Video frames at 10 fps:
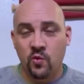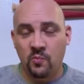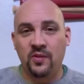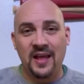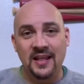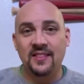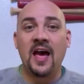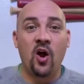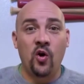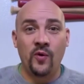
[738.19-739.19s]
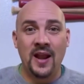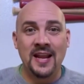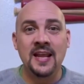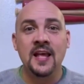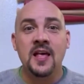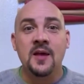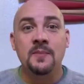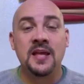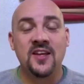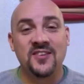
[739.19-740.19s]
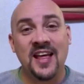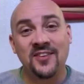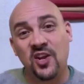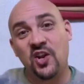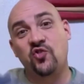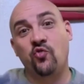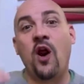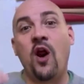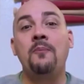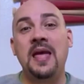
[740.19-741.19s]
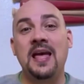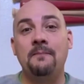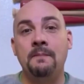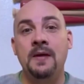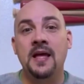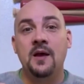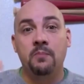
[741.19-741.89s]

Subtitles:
We're planning that already because that's going to drop him